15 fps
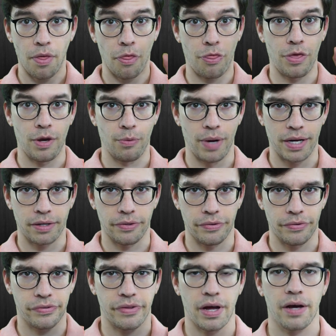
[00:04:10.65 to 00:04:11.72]
theoretical
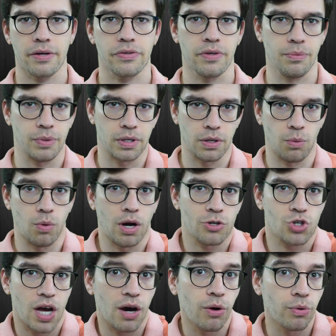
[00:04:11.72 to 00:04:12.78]
stocks, and we're going to watch
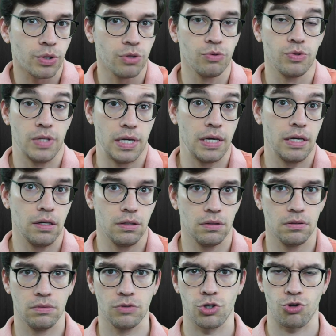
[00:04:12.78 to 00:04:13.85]
how you did
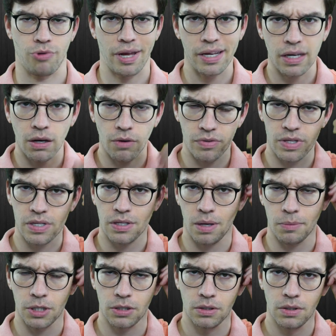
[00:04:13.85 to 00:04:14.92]
trading over the
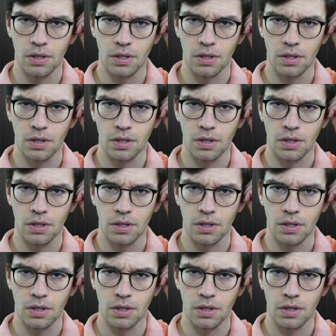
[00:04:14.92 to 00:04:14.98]
summer.